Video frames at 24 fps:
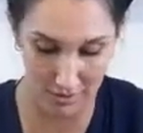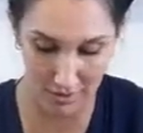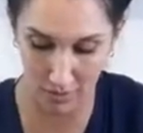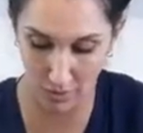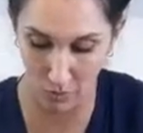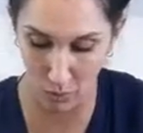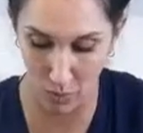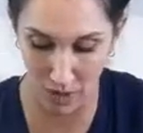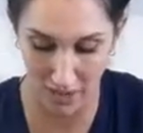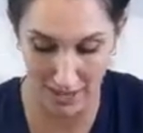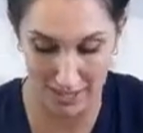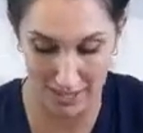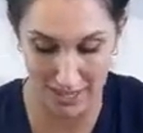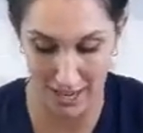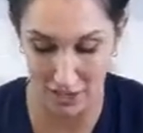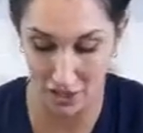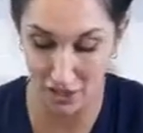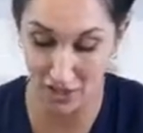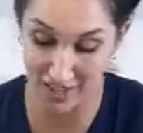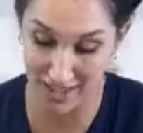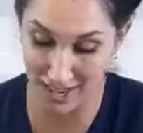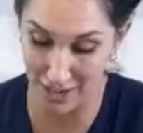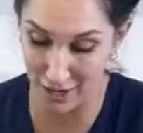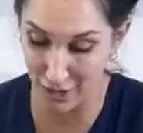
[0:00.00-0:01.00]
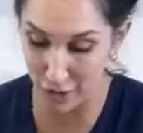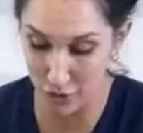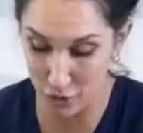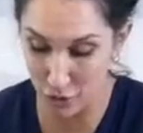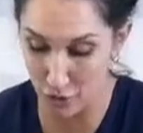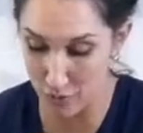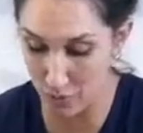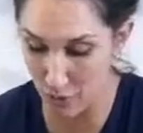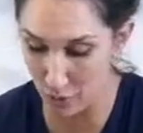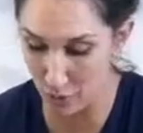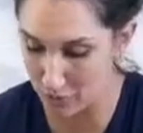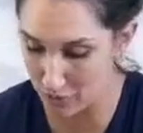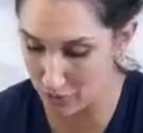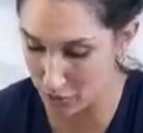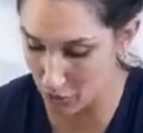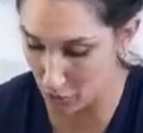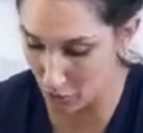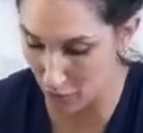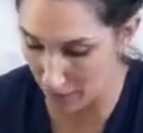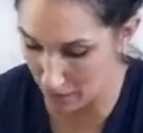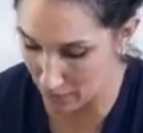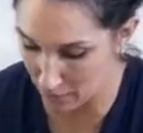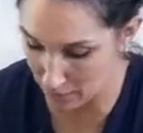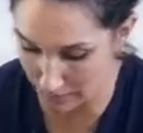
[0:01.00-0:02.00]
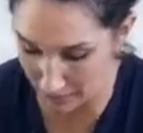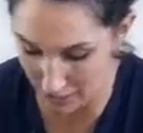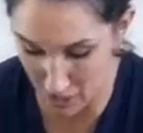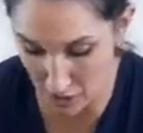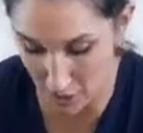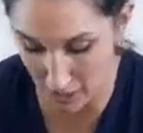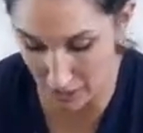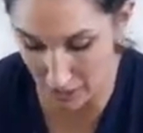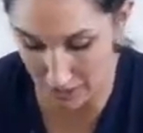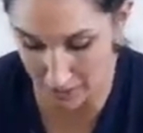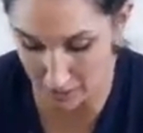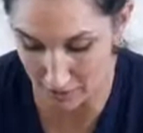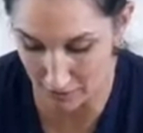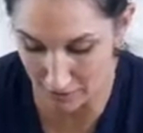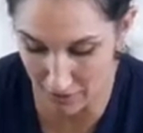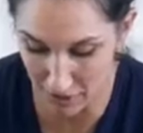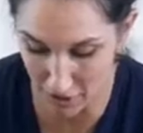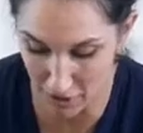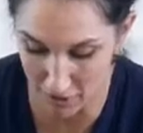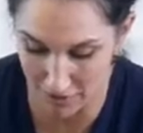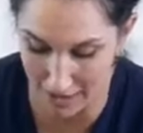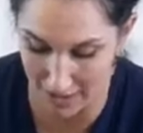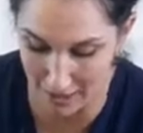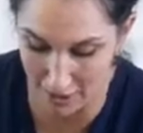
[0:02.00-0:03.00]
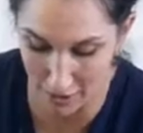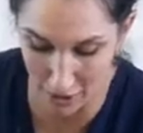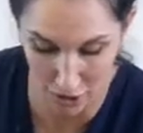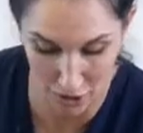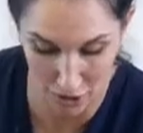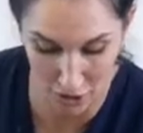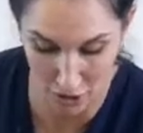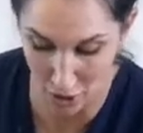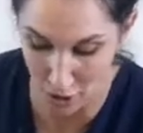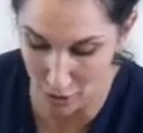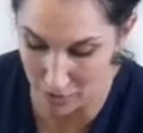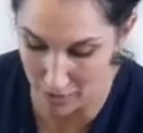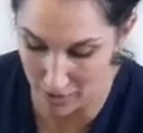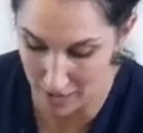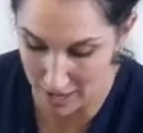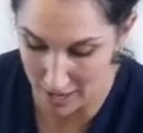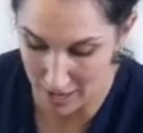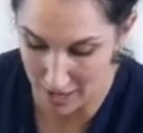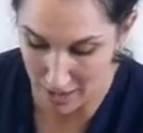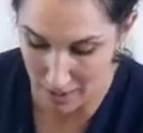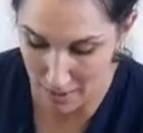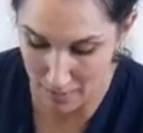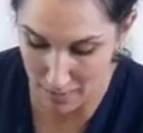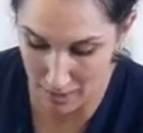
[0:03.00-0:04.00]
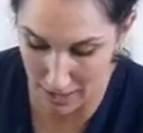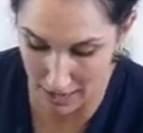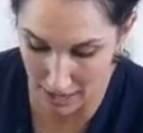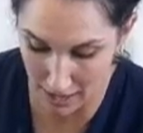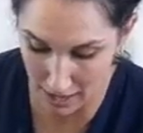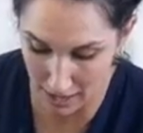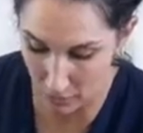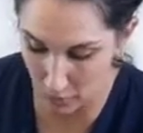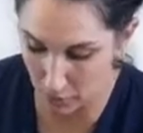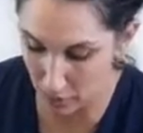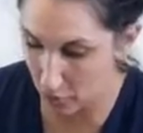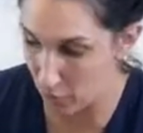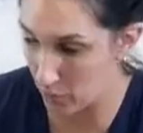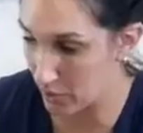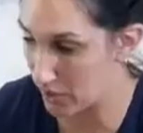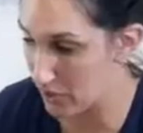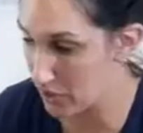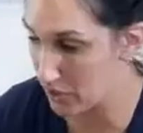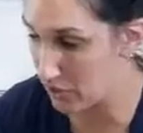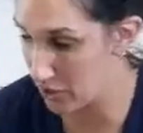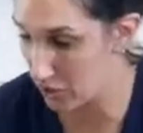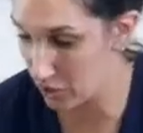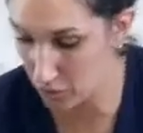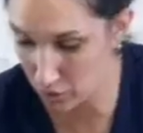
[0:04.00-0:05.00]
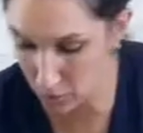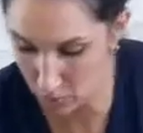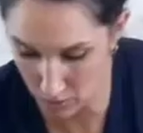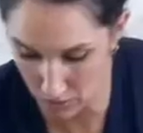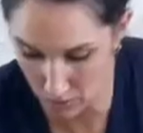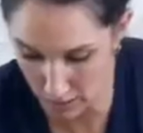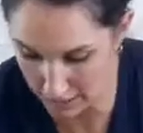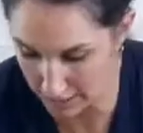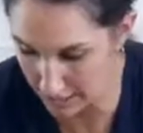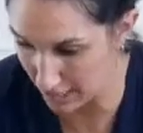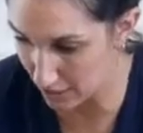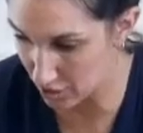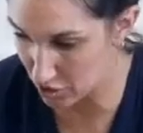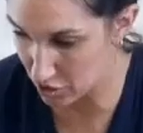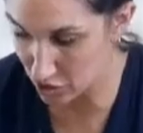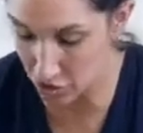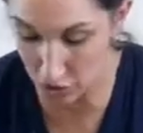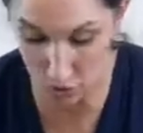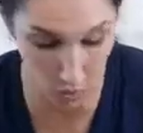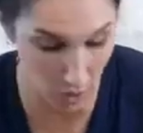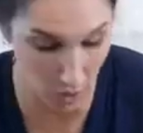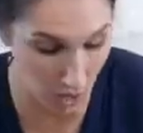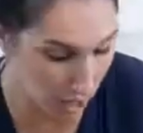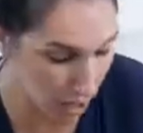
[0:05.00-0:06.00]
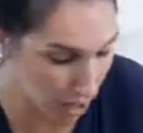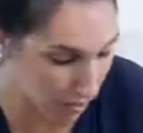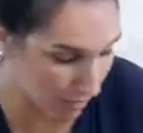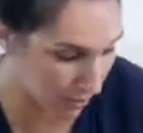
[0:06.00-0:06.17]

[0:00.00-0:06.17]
what attaches an anchor to a boat. So I will let you guys figure that out on your own, but we're going to attach it to our